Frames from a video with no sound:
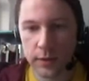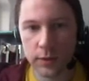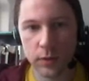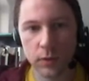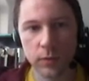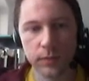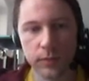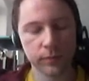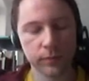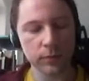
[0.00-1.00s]
So,
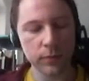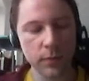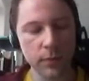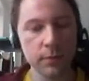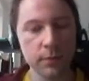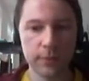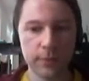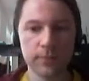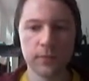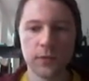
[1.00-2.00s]

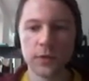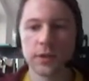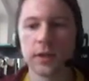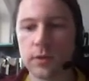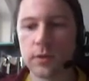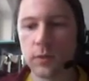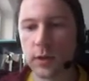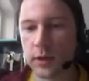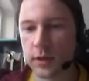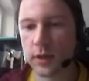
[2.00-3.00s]
but first let's look
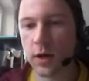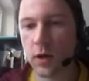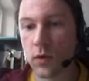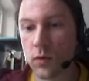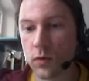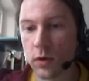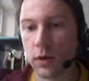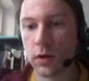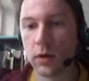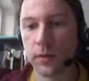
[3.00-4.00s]
at
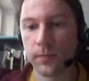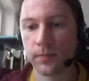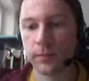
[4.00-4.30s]
how